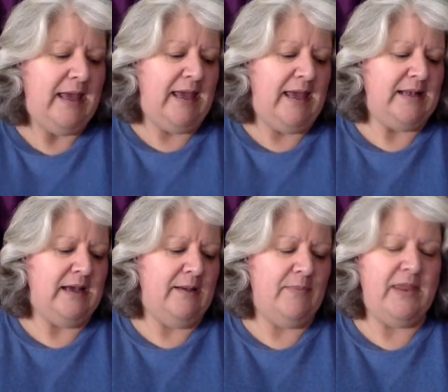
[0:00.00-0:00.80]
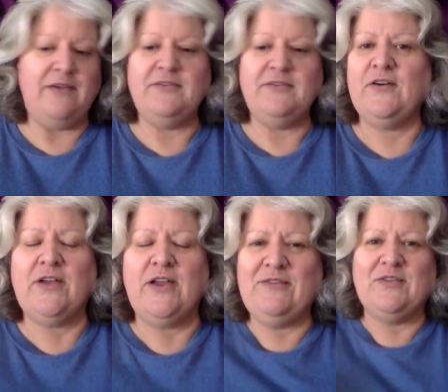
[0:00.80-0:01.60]
And even if
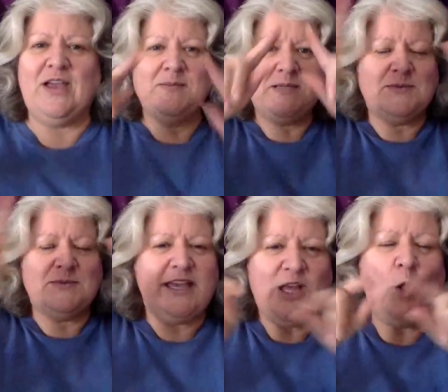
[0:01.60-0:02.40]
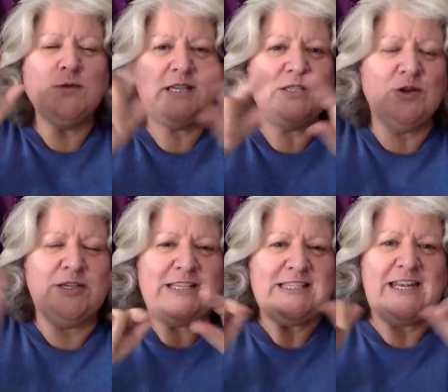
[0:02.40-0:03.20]
it comes up saying the host has not
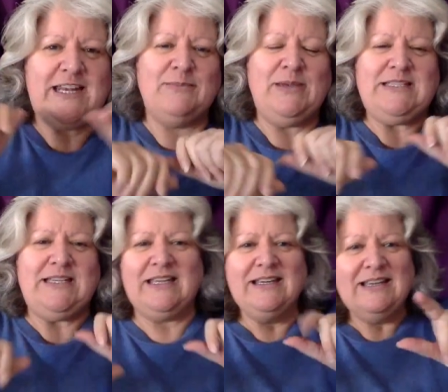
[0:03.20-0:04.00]
yet started the meeting,